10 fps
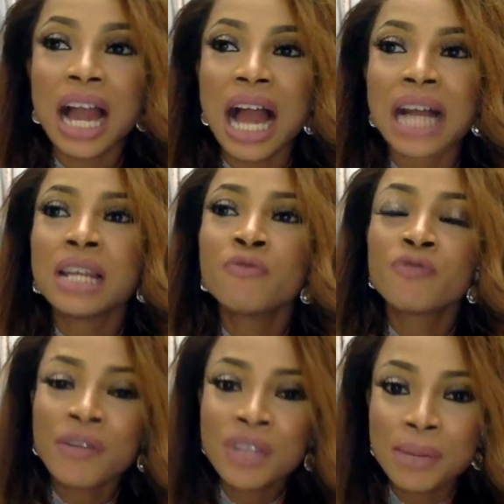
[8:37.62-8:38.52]
And then
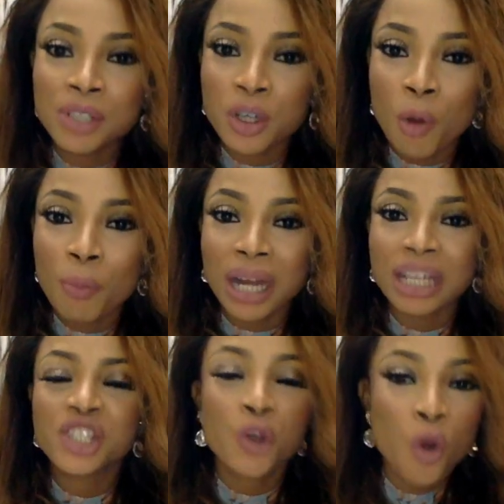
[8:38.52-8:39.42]
every time she got back,
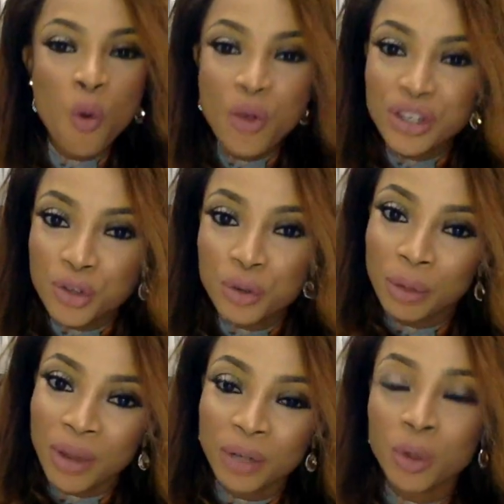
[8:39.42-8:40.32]
she always knew
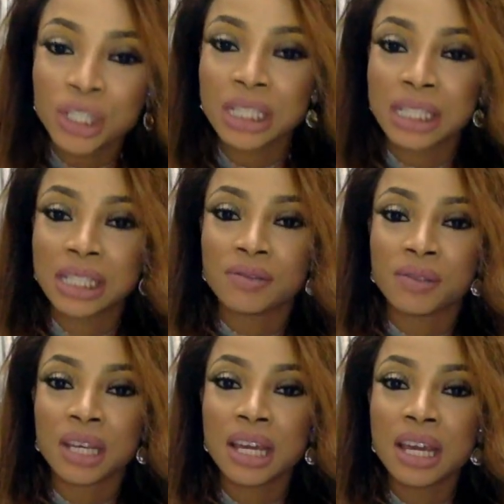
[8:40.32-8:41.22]
that we had watched the TV.
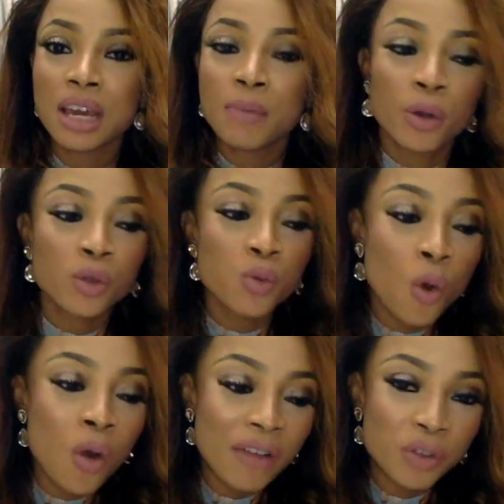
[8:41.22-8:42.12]
Because we
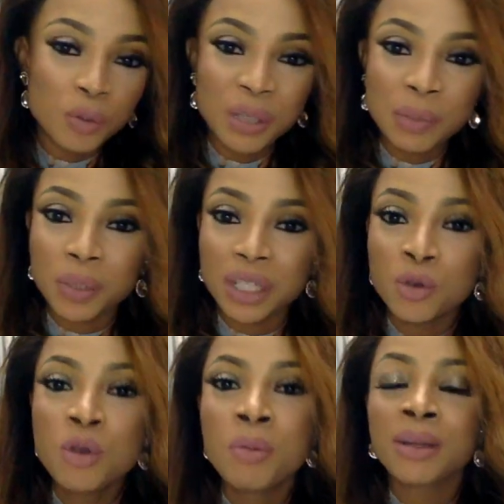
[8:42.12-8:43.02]
all have to pick pin.
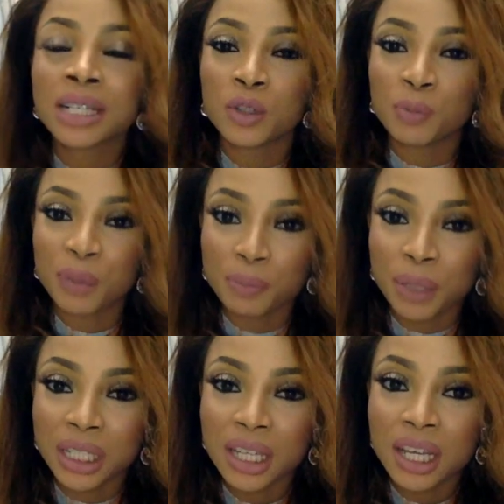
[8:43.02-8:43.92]
Who remembers how to pick
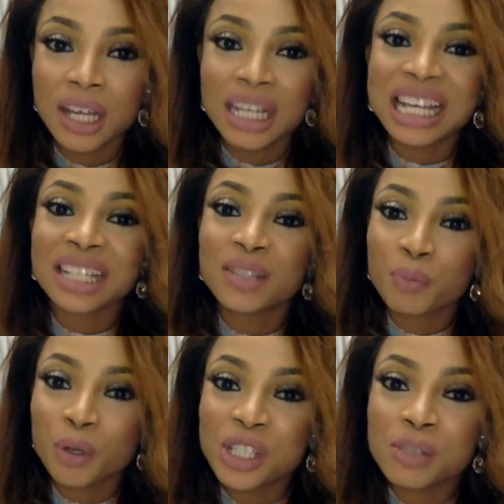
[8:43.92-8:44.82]
pin? That's
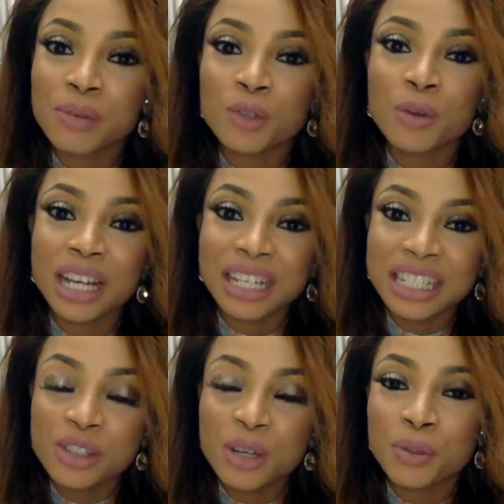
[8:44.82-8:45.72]
punishment where you're
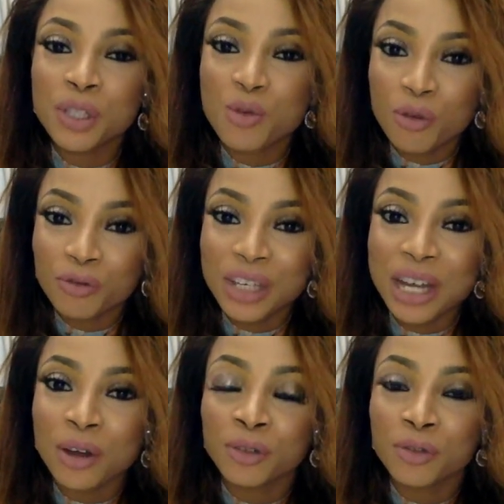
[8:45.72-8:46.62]
literally putting one
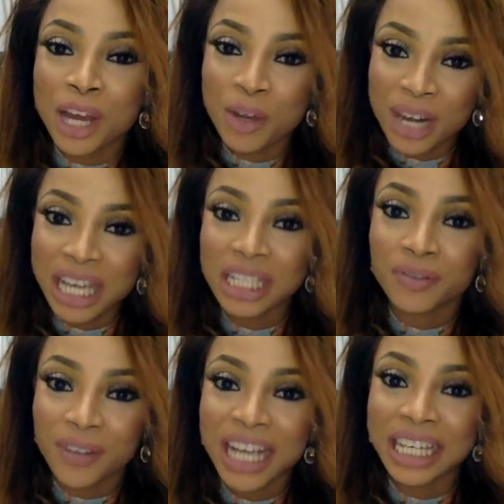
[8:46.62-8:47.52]
finger on the floor and your leg is
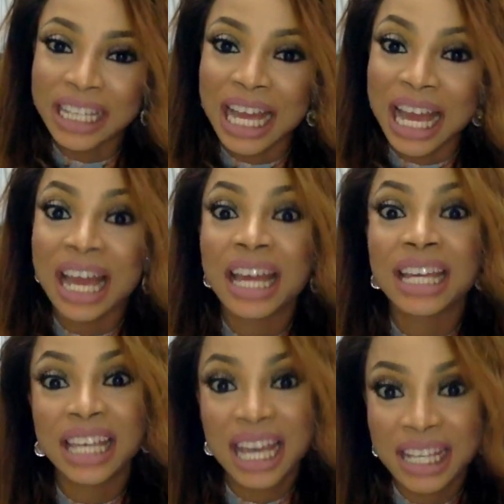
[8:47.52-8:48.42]
flying in the air.
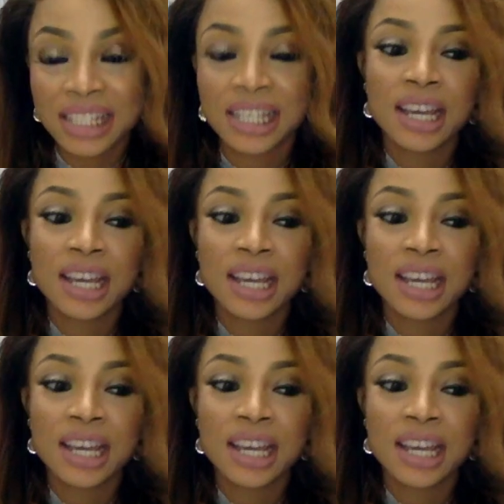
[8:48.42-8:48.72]
Yes.